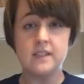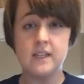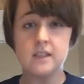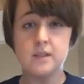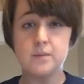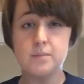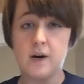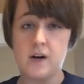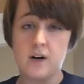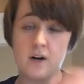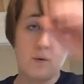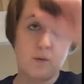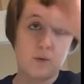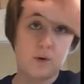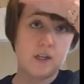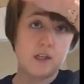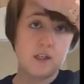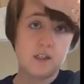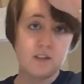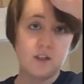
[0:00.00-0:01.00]
next part,
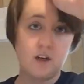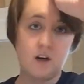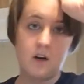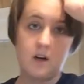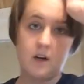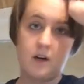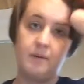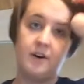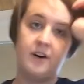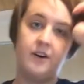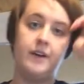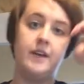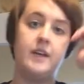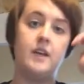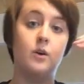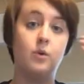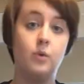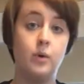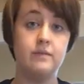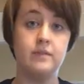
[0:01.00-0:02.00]
we're going to talk about
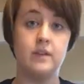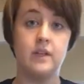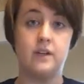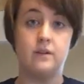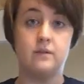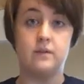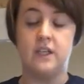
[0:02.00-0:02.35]
equivalent